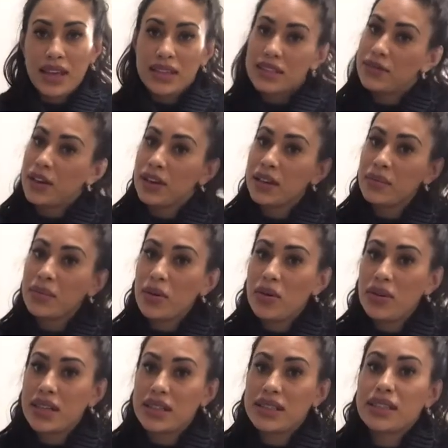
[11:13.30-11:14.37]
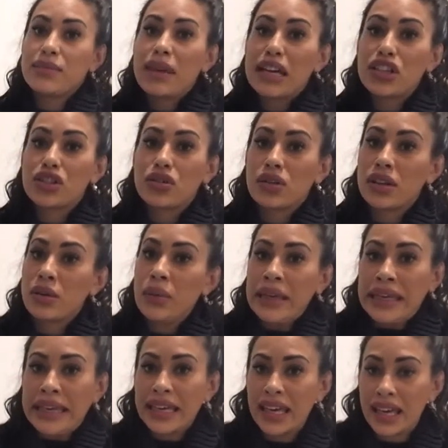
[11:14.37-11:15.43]
It's very important to make sure that we
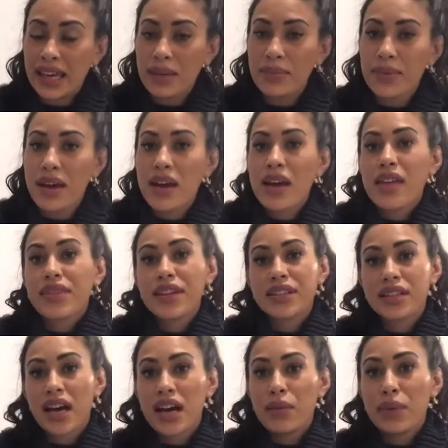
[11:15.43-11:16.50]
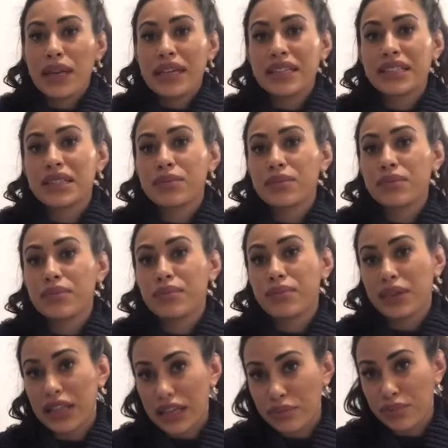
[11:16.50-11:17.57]
keep the diabetic's
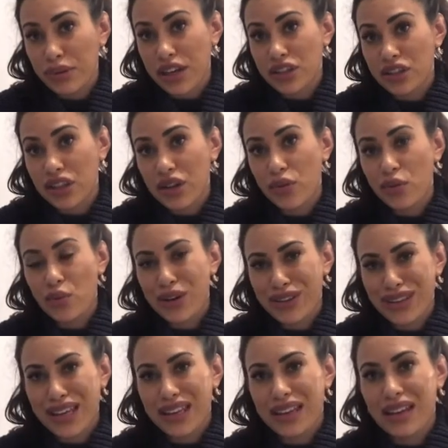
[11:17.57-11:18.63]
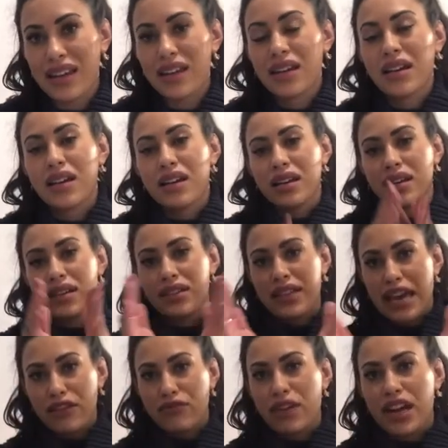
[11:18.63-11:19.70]
blood pressure within
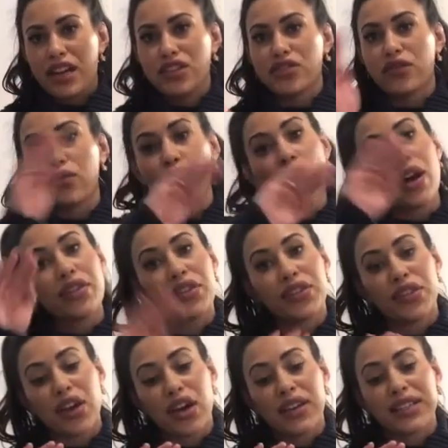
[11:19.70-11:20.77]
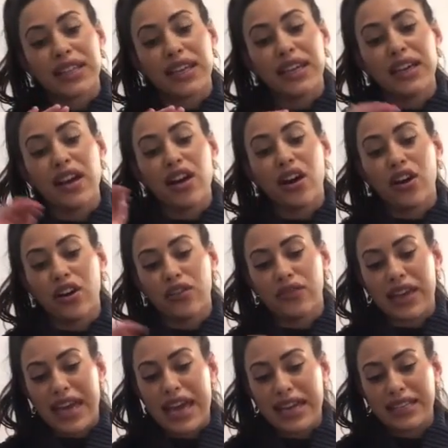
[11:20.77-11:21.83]
that range of 130
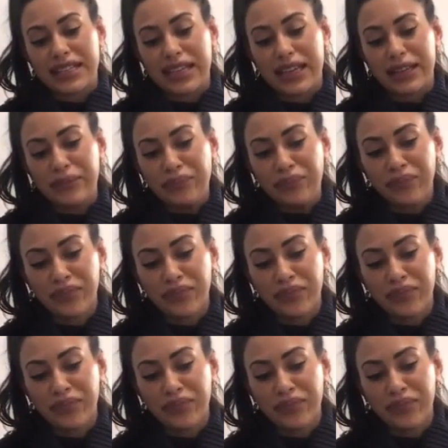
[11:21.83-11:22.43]
over 80.